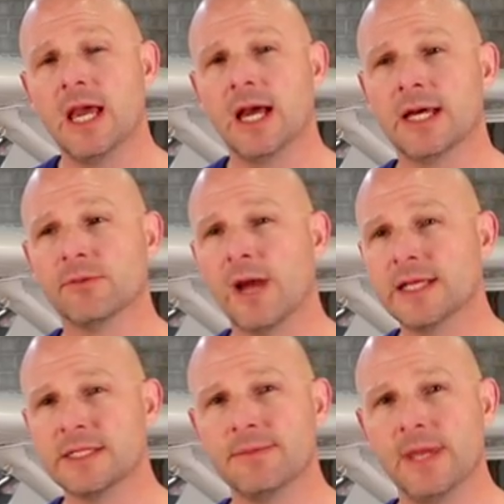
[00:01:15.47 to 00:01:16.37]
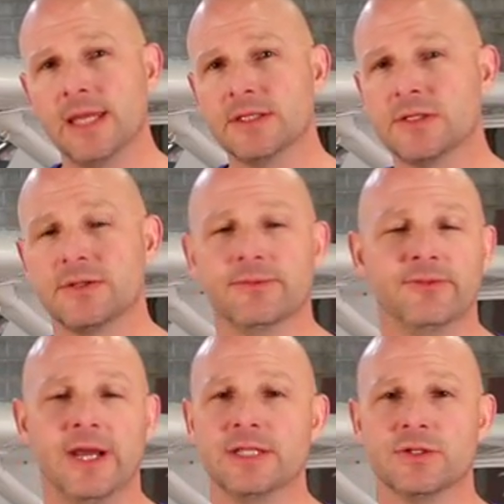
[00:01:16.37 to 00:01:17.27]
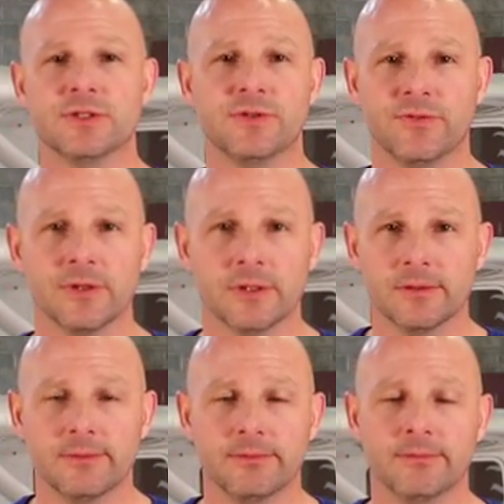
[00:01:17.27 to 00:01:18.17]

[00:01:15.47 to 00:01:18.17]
Uh, Rosen makes visors for